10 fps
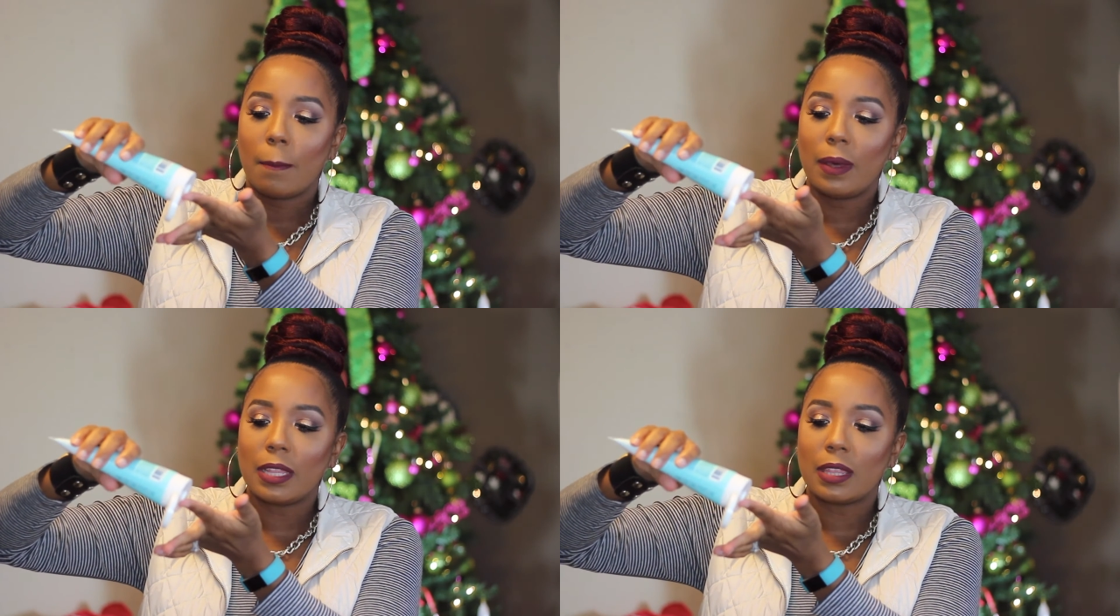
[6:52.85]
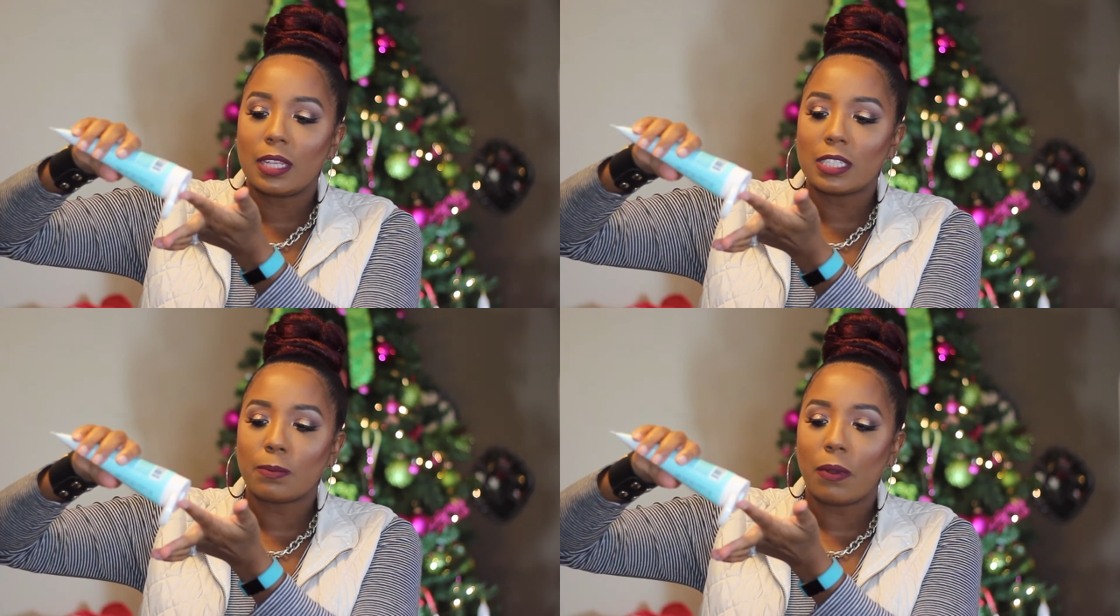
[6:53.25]
But
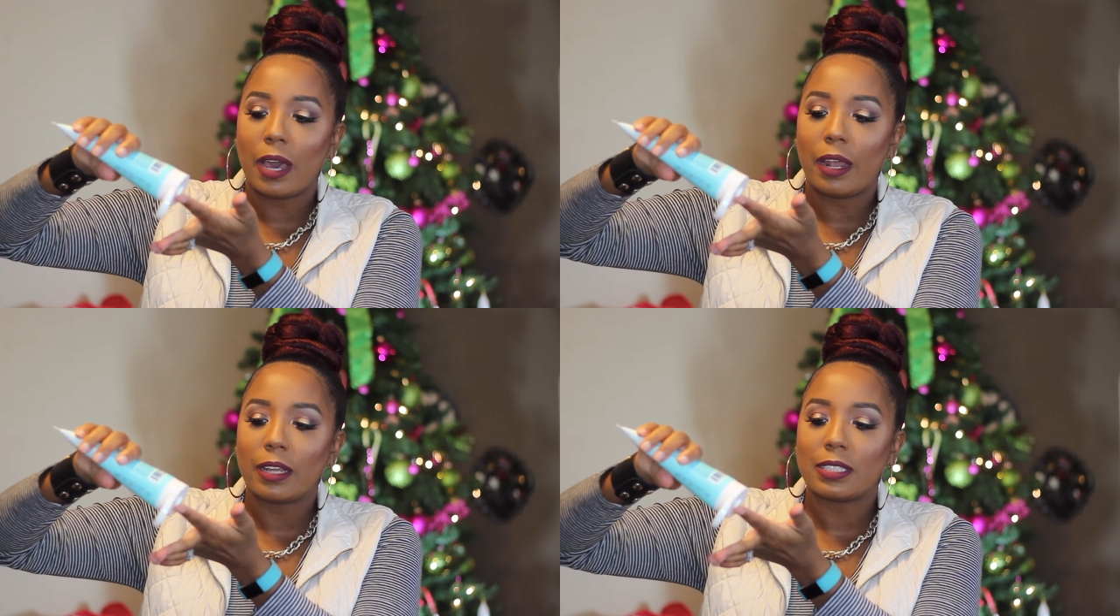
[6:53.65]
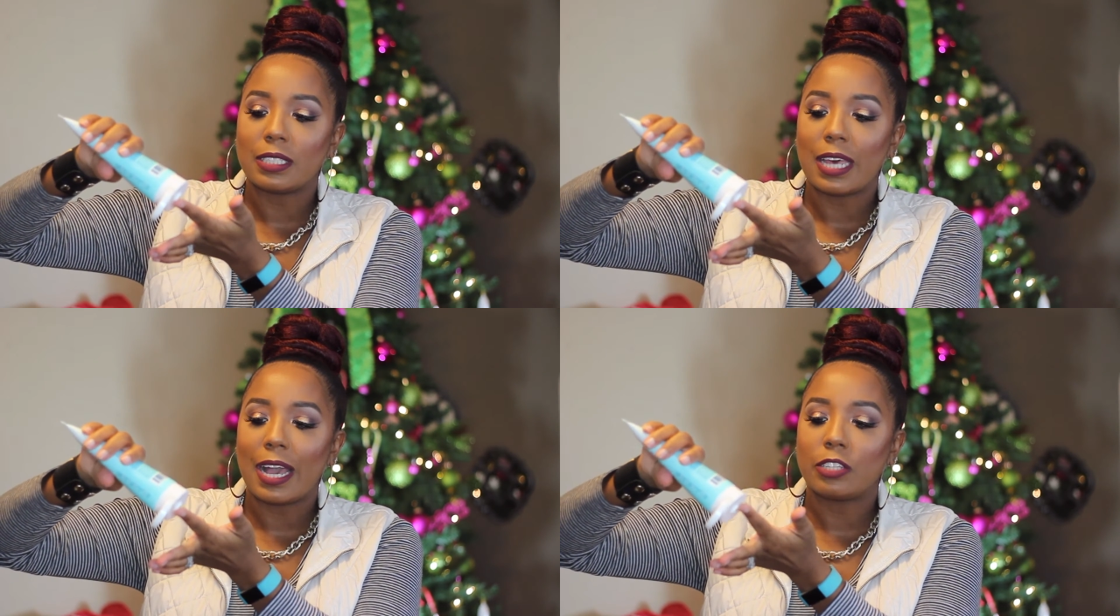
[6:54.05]
this product
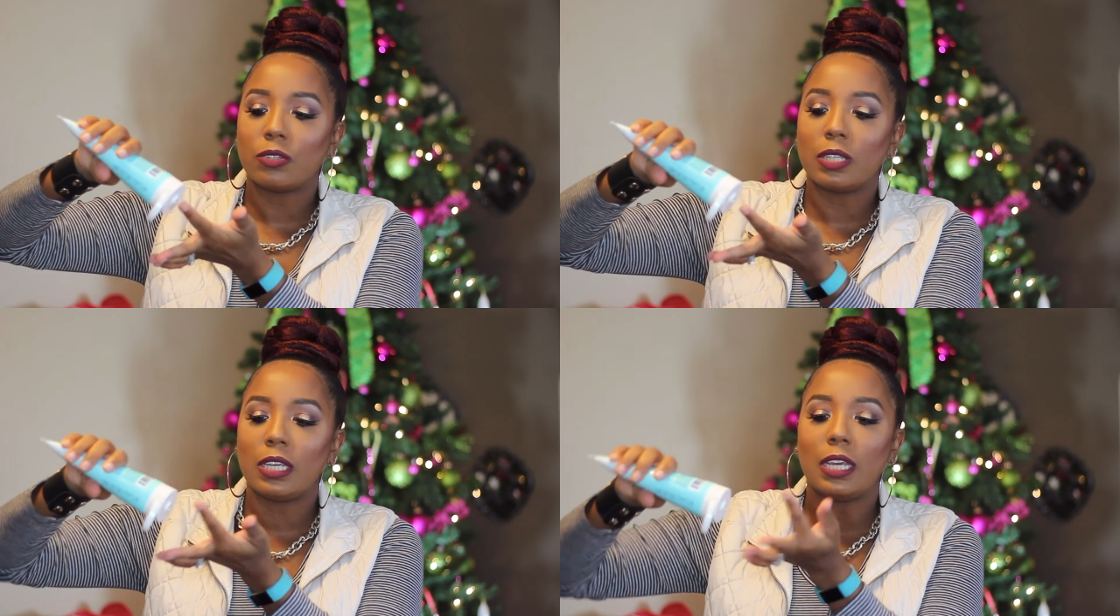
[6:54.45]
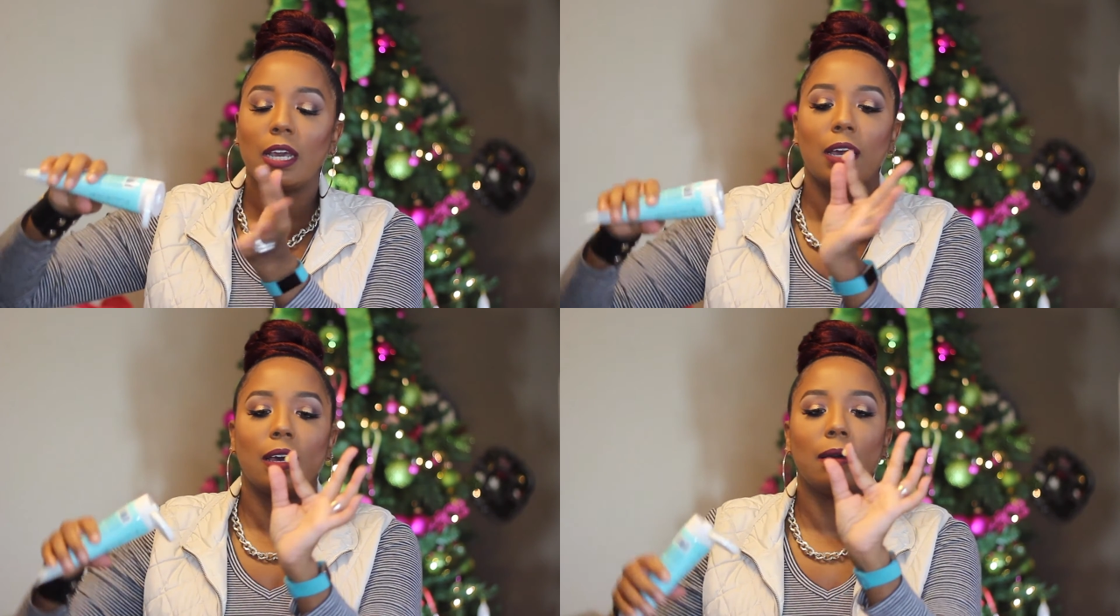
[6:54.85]
is actually,
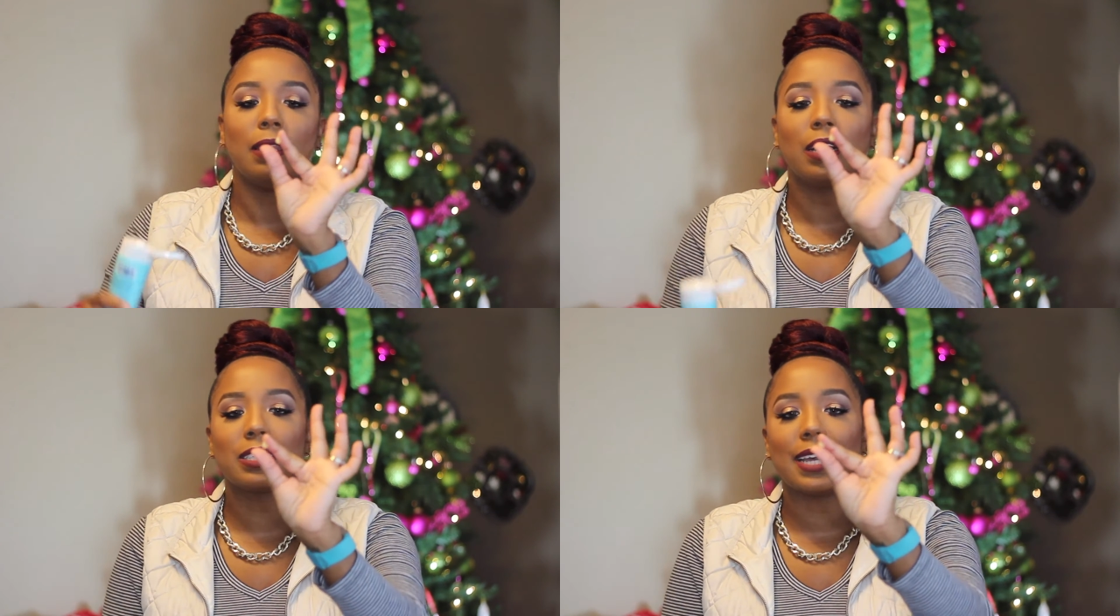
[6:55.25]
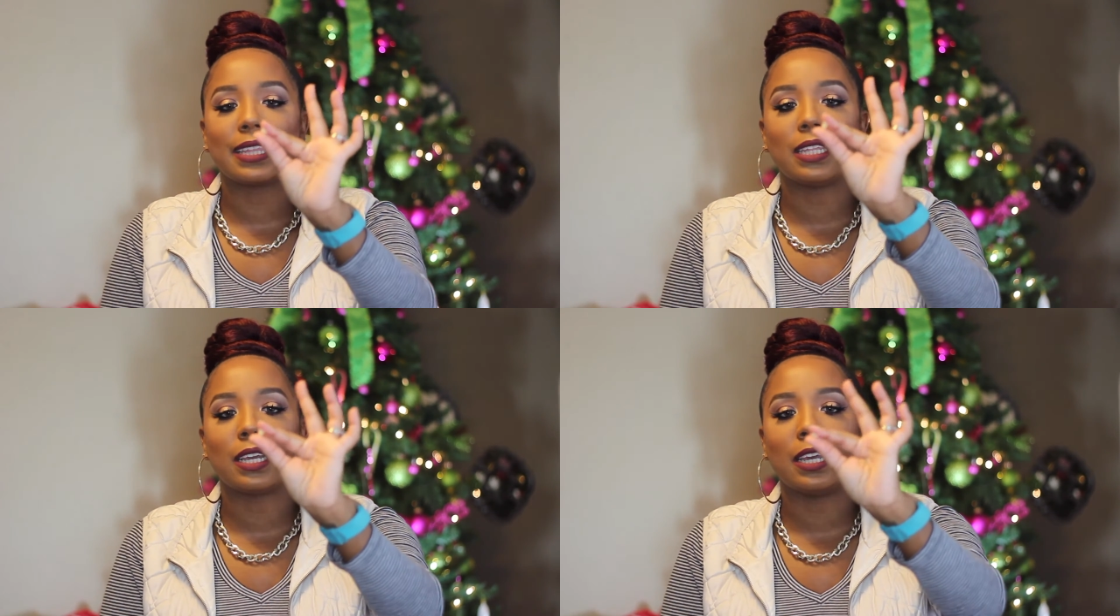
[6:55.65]
uh, it looks
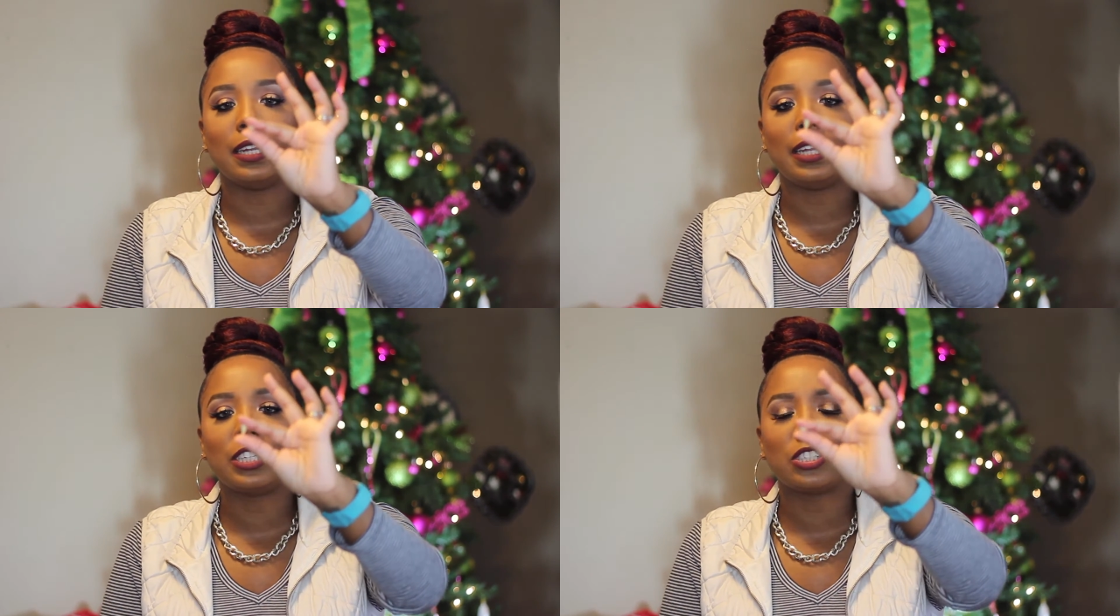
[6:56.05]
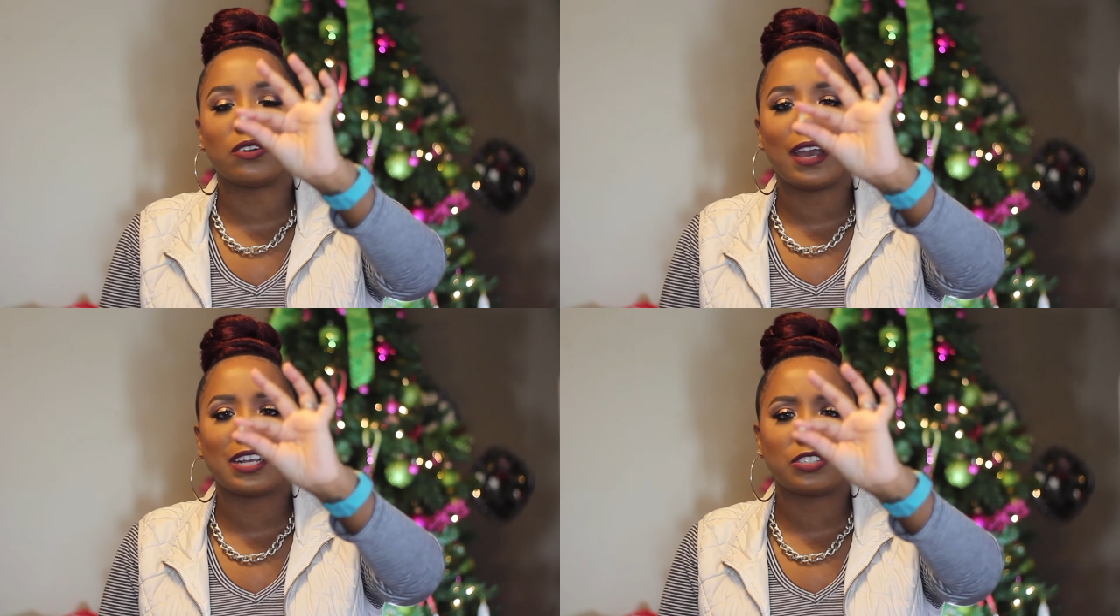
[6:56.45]
like the
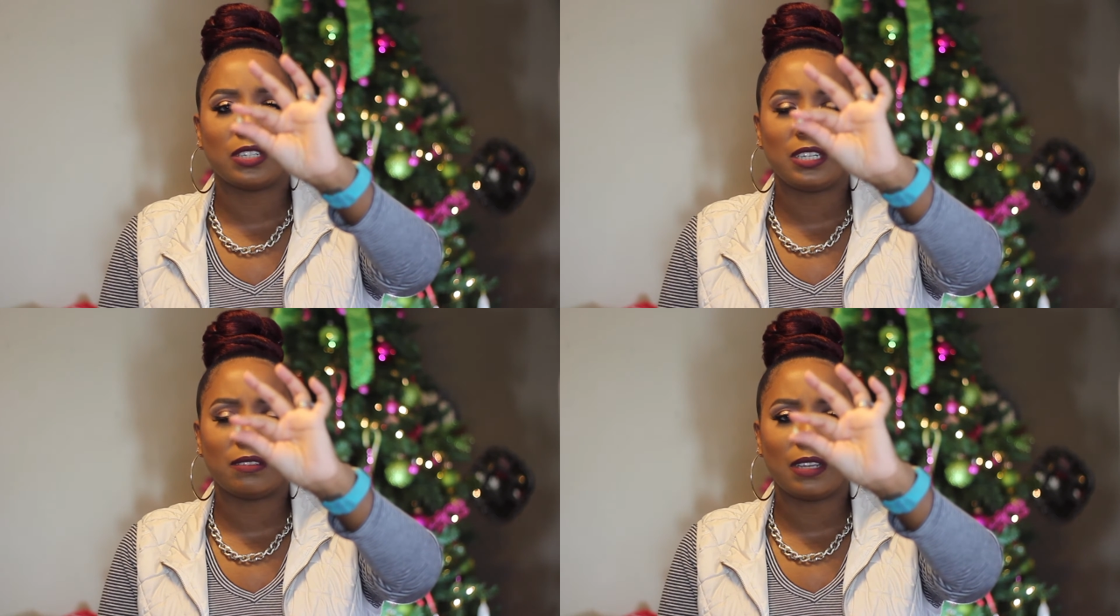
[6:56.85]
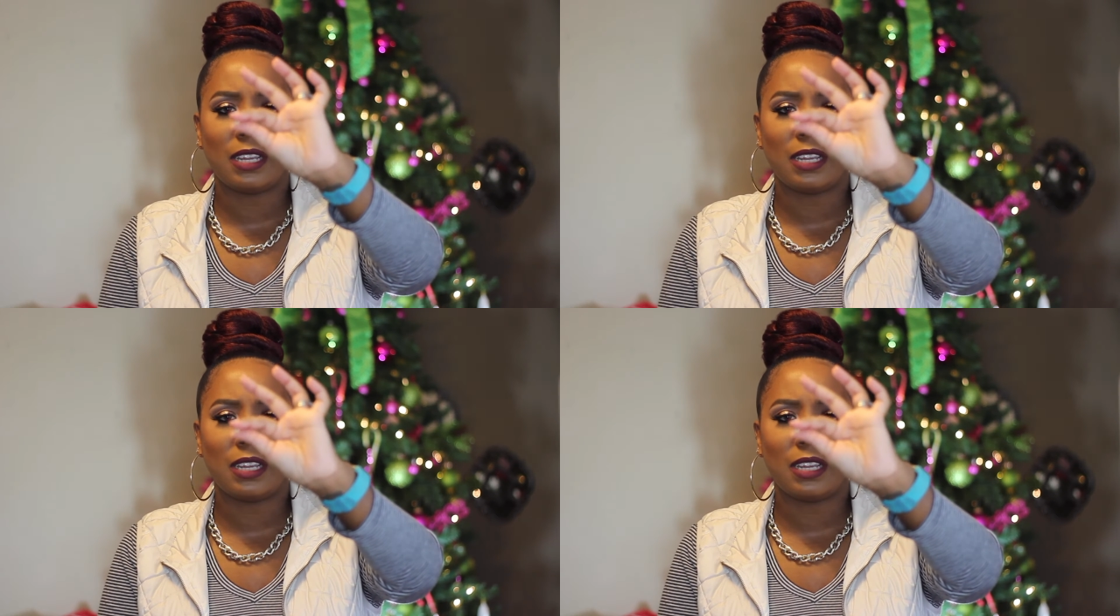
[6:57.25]
conditioner actually.